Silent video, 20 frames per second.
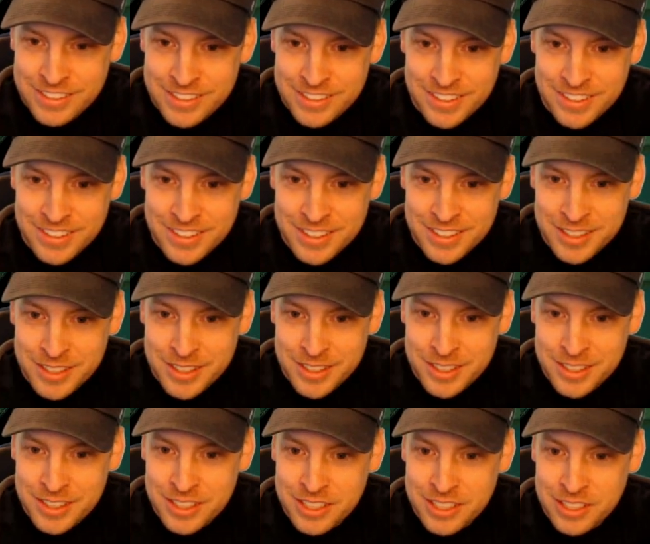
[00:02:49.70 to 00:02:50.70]

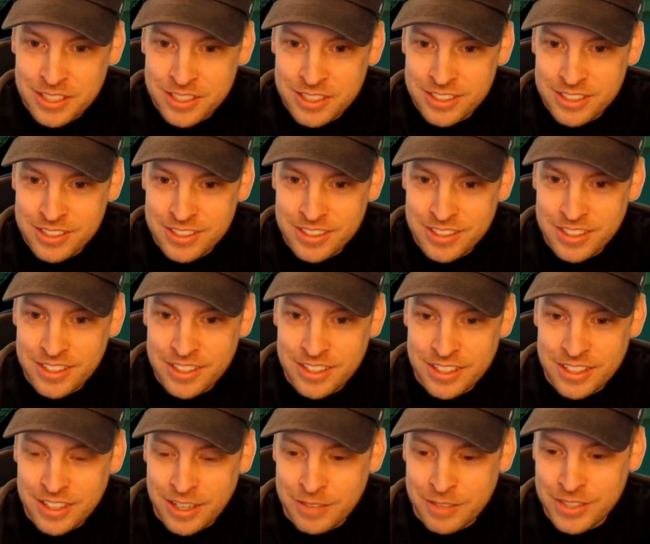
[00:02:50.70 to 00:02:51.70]

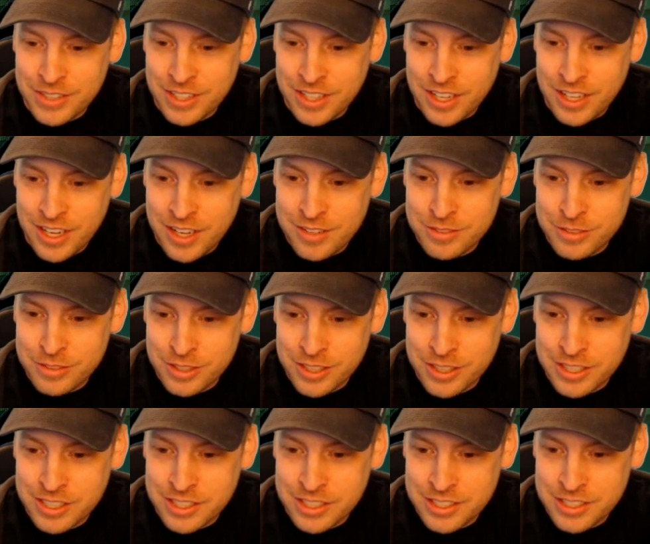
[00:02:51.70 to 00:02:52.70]
Yeah, I mean I have
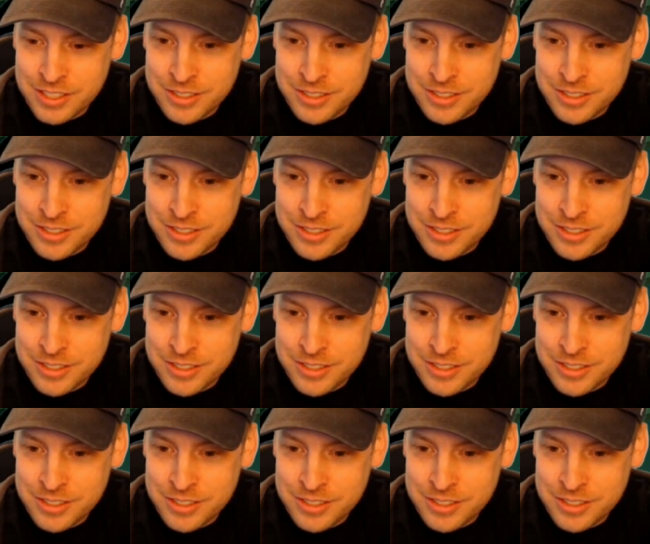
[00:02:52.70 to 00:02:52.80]
like